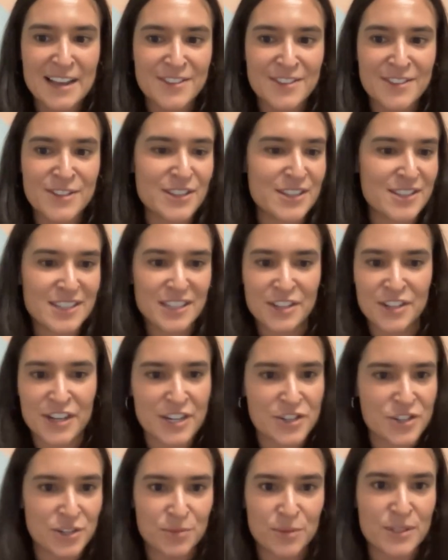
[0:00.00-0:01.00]
So this
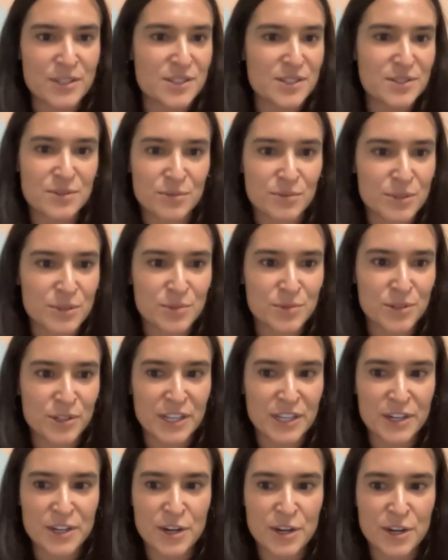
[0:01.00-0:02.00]
integration was
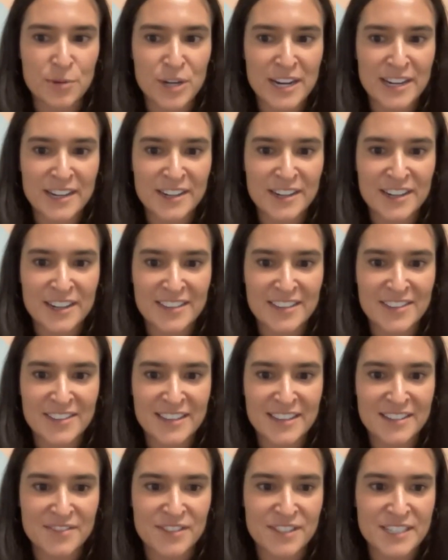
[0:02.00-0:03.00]
really a no-brainer at the
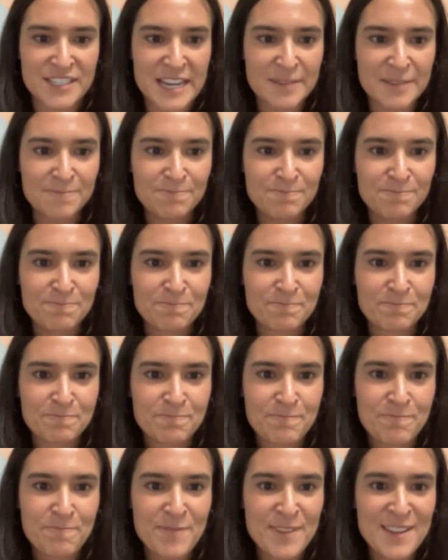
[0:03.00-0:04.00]
end of the day.
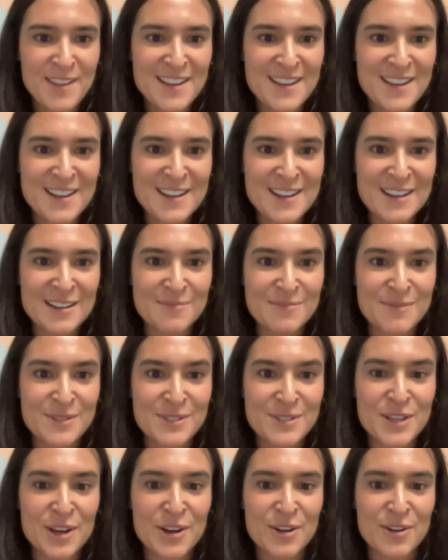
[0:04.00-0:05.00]

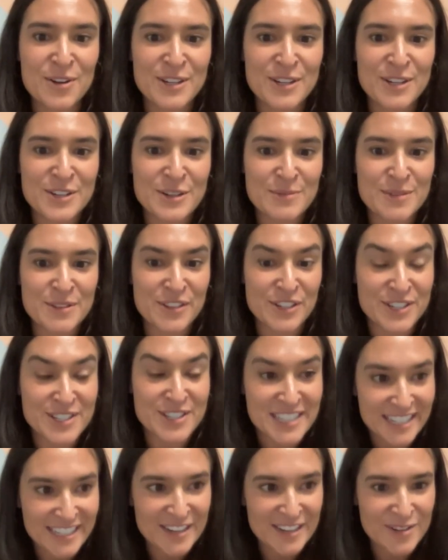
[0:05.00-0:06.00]
So in terms of your
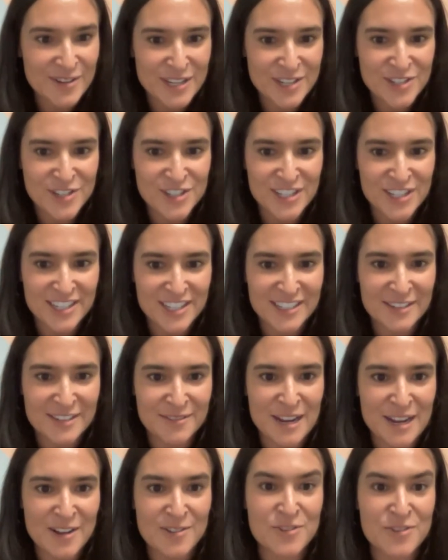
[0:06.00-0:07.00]
second question
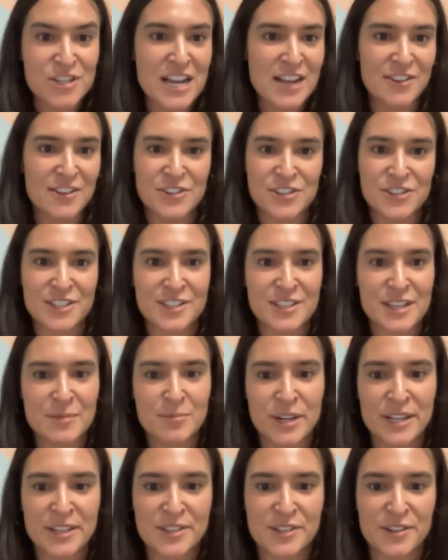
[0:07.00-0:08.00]
around challenges that
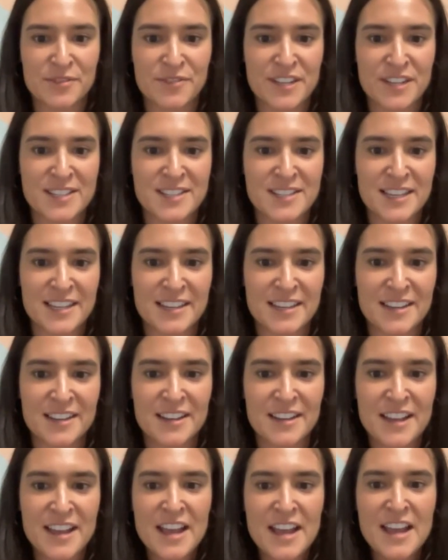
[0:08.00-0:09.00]
brands are
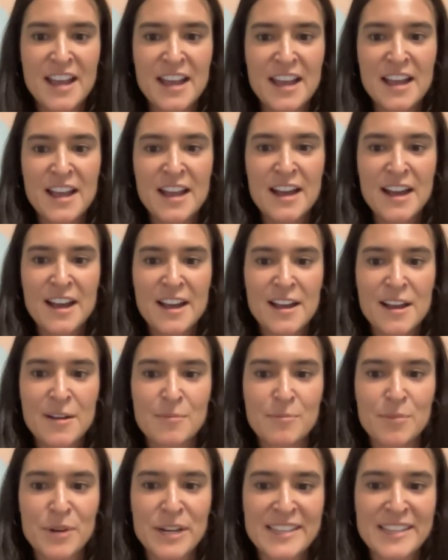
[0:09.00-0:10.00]
facing,
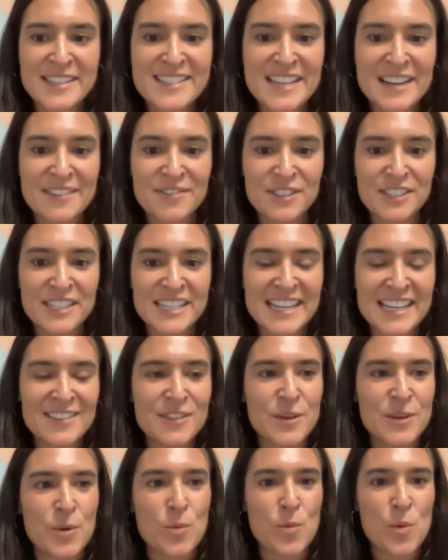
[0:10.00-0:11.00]
brands definitely
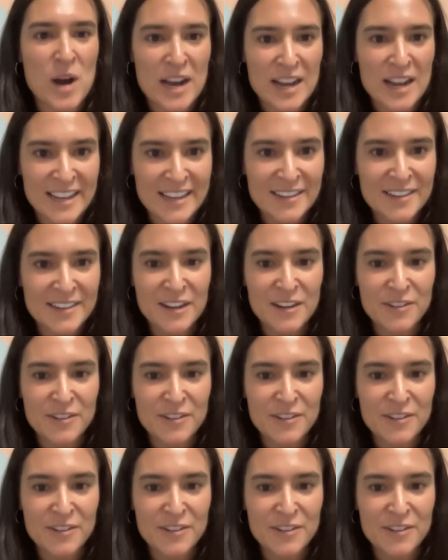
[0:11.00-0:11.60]
get the why